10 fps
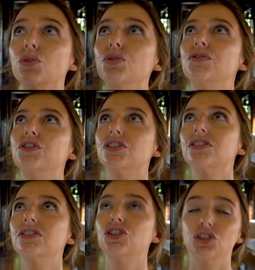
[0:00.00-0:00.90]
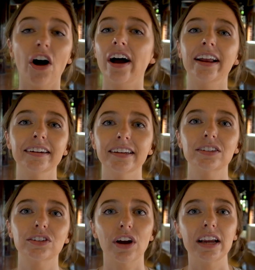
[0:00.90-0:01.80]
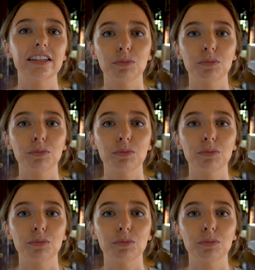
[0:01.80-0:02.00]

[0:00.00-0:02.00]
roof just shine. It's crazy